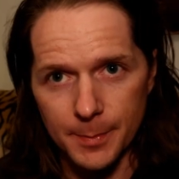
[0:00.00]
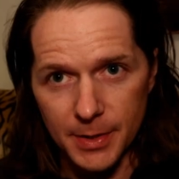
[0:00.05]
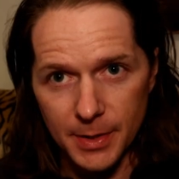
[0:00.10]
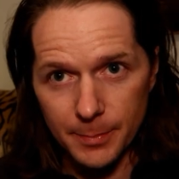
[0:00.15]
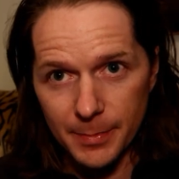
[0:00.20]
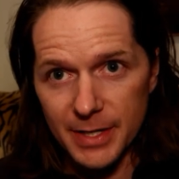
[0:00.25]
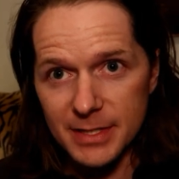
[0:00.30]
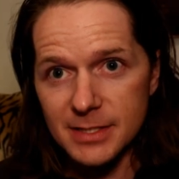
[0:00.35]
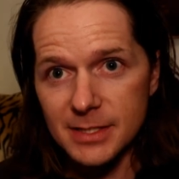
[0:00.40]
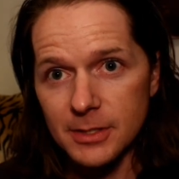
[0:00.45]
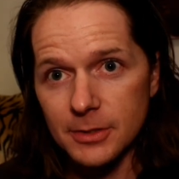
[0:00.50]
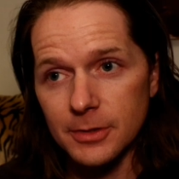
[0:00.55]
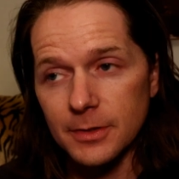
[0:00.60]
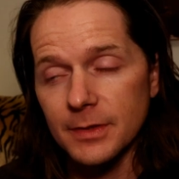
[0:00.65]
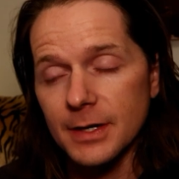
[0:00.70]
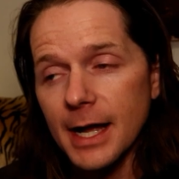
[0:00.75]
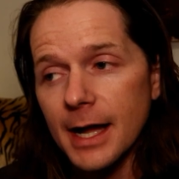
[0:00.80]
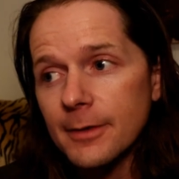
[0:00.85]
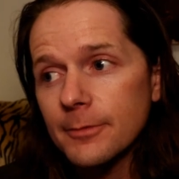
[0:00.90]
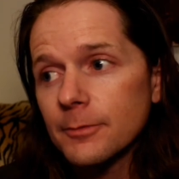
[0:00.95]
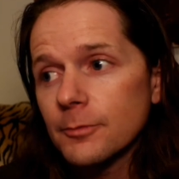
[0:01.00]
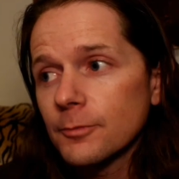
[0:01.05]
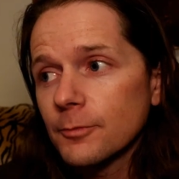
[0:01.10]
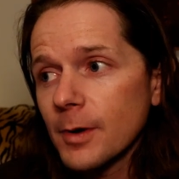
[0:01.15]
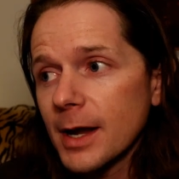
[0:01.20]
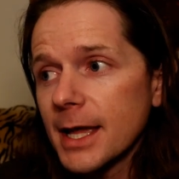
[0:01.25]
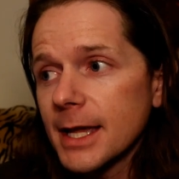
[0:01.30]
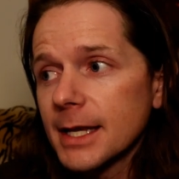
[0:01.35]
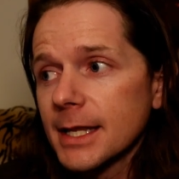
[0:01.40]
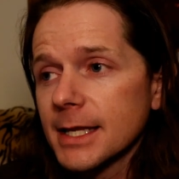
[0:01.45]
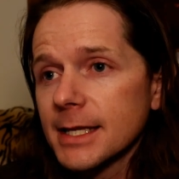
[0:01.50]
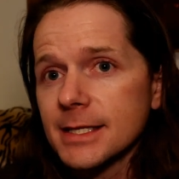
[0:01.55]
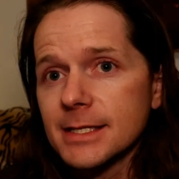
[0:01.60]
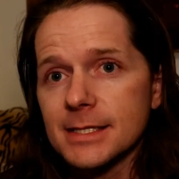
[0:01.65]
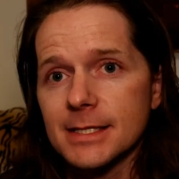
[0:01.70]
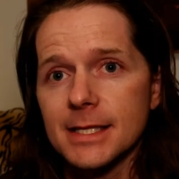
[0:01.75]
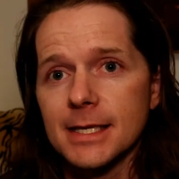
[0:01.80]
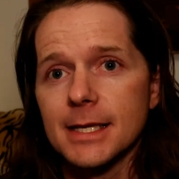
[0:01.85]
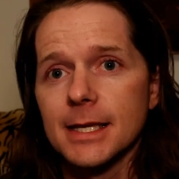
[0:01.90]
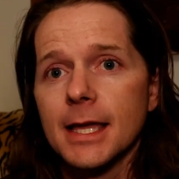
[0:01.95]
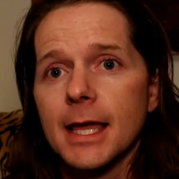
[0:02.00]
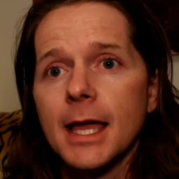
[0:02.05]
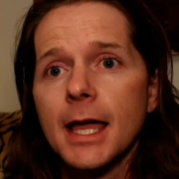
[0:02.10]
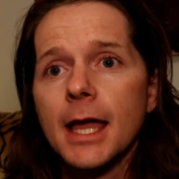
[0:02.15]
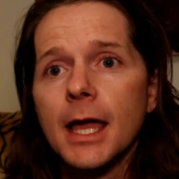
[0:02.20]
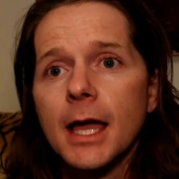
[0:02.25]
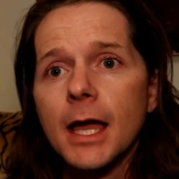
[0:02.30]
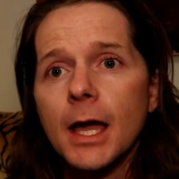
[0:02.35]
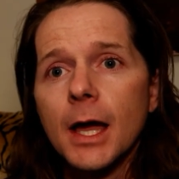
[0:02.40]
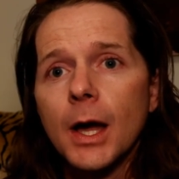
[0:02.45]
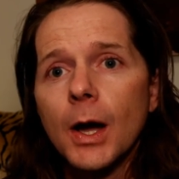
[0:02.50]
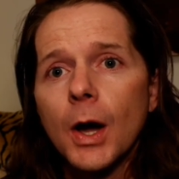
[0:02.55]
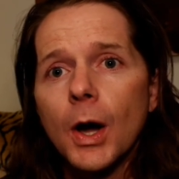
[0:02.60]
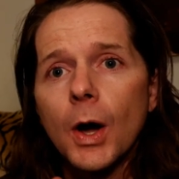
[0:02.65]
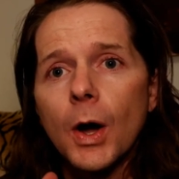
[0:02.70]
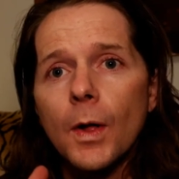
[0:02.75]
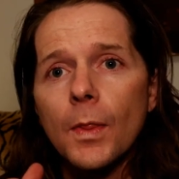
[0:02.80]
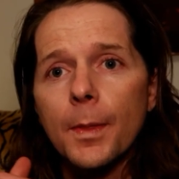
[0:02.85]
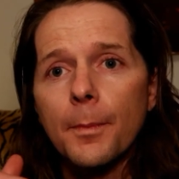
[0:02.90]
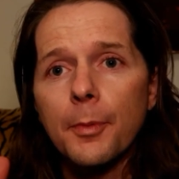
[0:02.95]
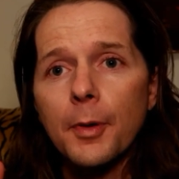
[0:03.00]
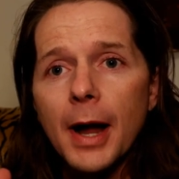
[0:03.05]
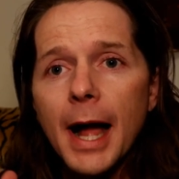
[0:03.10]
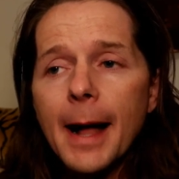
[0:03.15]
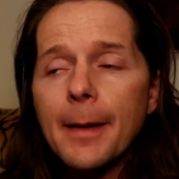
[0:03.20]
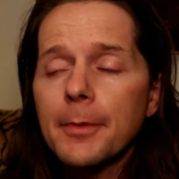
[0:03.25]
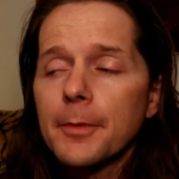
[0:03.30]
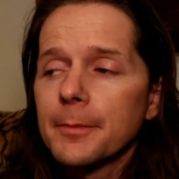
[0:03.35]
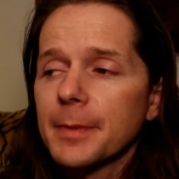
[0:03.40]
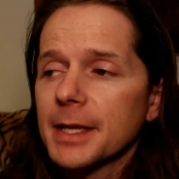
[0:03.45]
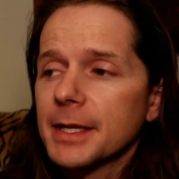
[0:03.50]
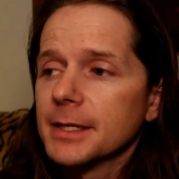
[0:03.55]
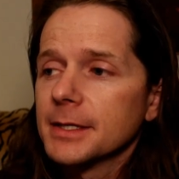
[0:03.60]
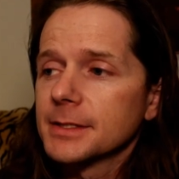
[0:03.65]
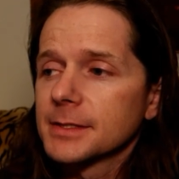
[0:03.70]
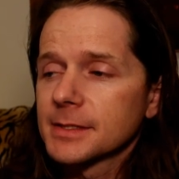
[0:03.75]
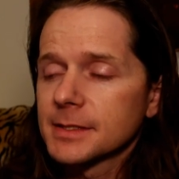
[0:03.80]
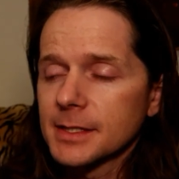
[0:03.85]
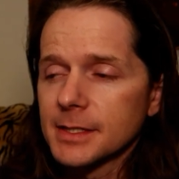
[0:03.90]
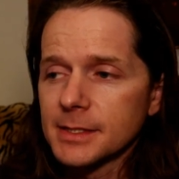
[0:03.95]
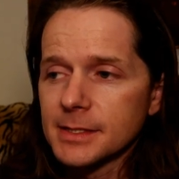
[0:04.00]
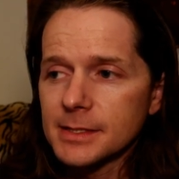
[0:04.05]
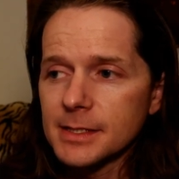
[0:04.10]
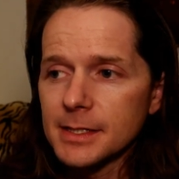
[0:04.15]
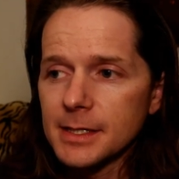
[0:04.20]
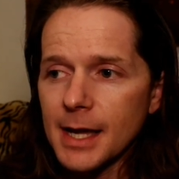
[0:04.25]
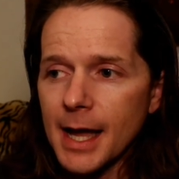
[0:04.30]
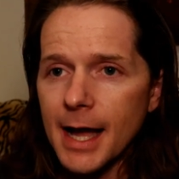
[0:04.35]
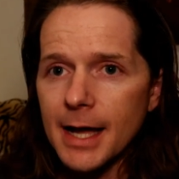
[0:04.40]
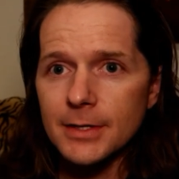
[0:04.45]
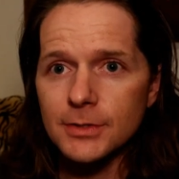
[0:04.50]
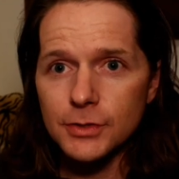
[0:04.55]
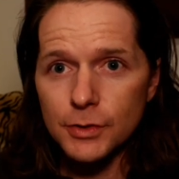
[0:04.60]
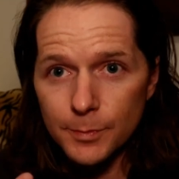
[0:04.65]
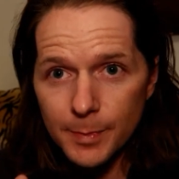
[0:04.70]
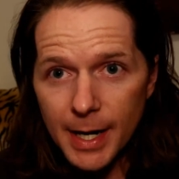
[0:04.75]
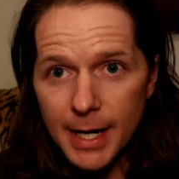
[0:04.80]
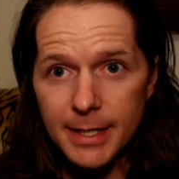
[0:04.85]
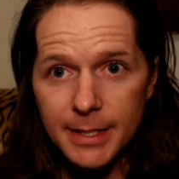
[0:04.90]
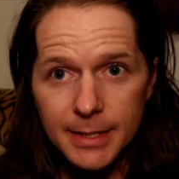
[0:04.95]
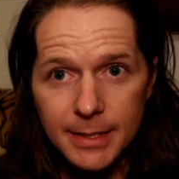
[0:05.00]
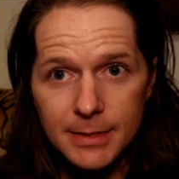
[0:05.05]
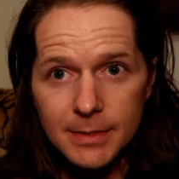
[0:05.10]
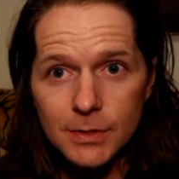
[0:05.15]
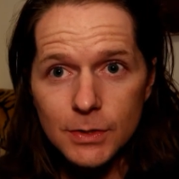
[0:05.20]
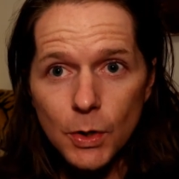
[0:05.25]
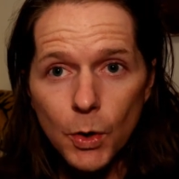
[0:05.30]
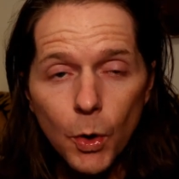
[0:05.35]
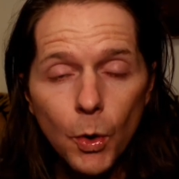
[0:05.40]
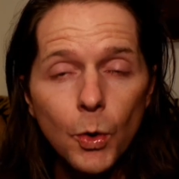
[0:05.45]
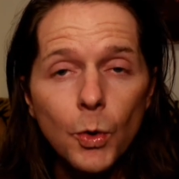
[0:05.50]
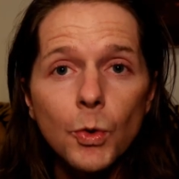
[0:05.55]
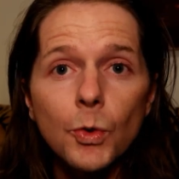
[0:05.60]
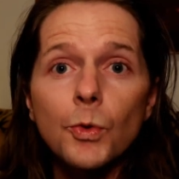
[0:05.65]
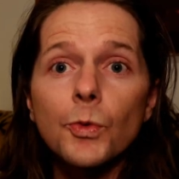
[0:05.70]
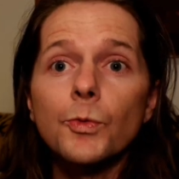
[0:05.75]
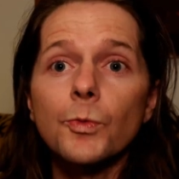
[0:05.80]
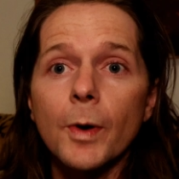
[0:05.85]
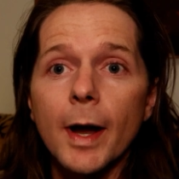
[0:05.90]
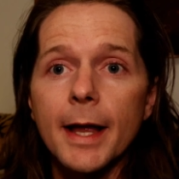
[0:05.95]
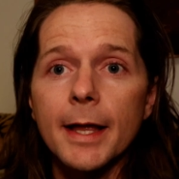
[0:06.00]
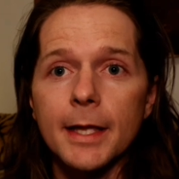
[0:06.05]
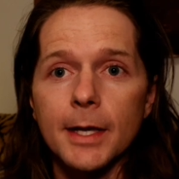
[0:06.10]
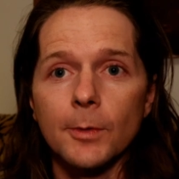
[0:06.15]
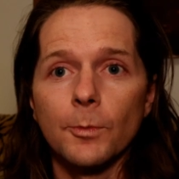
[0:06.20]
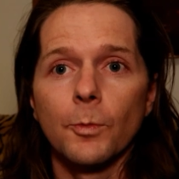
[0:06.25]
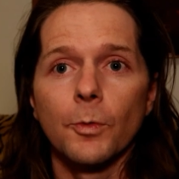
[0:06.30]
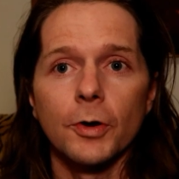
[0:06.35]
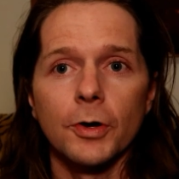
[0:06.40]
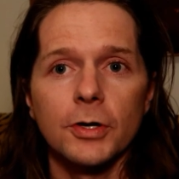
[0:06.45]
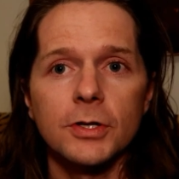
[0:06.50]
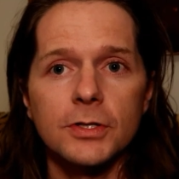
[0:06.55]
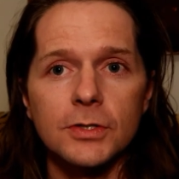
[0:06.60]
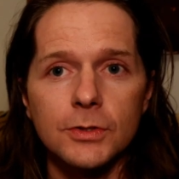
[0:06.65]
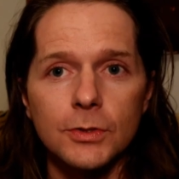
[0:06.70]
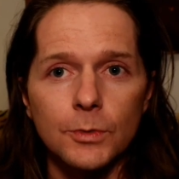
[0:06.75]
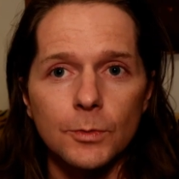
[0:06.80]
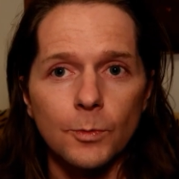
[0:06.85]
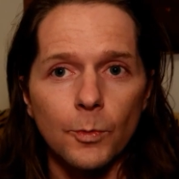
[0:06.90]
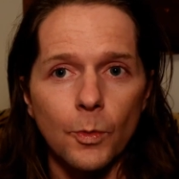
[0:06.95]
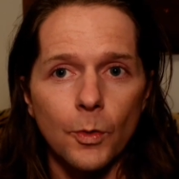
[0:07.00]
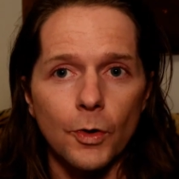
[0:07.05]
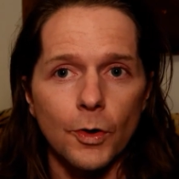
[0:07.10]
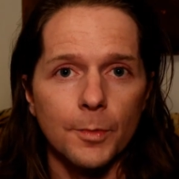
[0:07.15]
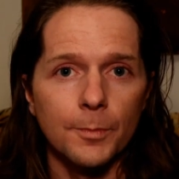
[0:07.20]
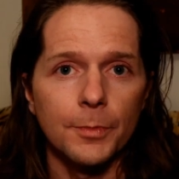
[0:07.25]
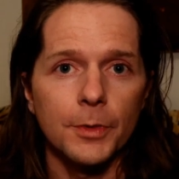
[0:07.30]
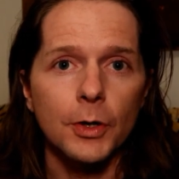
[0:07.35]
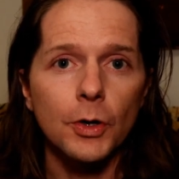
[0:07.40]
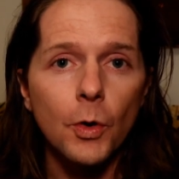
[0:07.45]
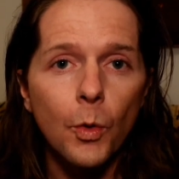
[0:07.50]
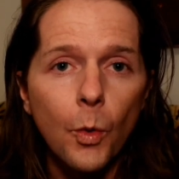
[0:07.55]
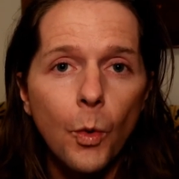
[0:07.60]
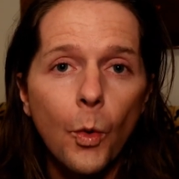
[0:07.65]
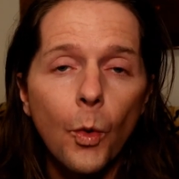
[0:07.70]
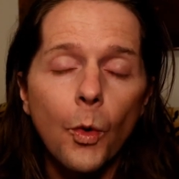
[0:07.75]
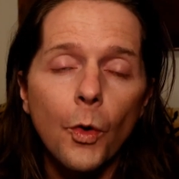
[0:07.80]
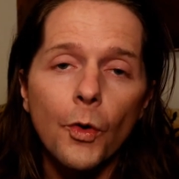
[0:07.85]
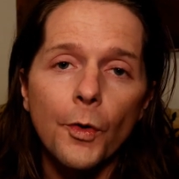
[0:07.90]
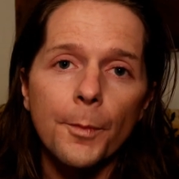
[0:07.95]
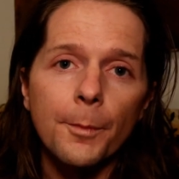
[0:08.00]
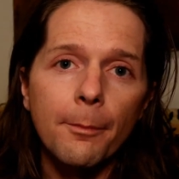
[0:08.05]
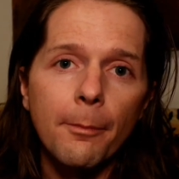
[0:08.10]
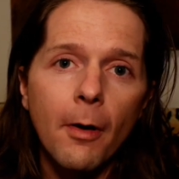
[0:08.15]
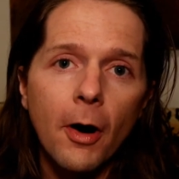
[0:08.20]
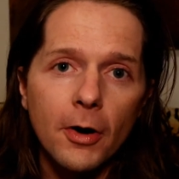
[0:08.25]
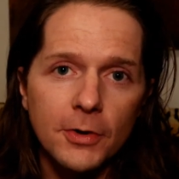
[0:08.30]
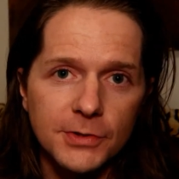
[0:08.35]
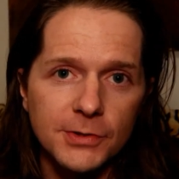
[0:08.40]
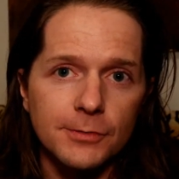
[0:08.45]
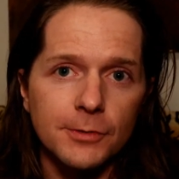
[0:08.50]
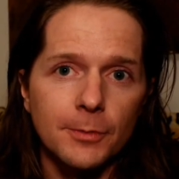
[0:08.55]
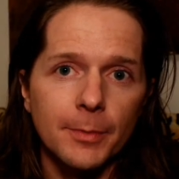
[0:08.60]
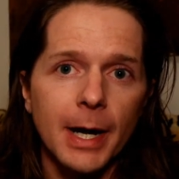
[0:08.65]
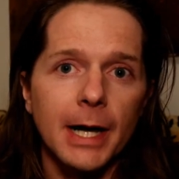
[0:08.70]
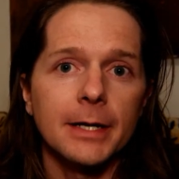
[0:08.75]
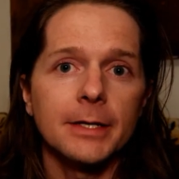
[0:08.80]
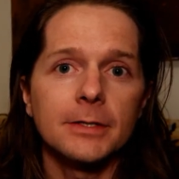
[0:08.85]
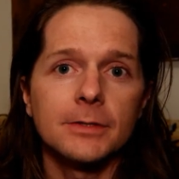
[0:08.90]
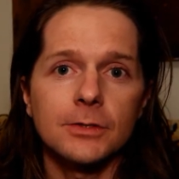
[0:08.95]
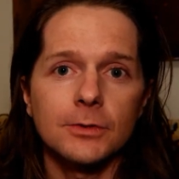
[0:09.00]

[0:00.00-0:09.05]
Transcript: But the best theory that I've read is that the problem is that as your body gets cold, right, it works to warm the core parts of your body.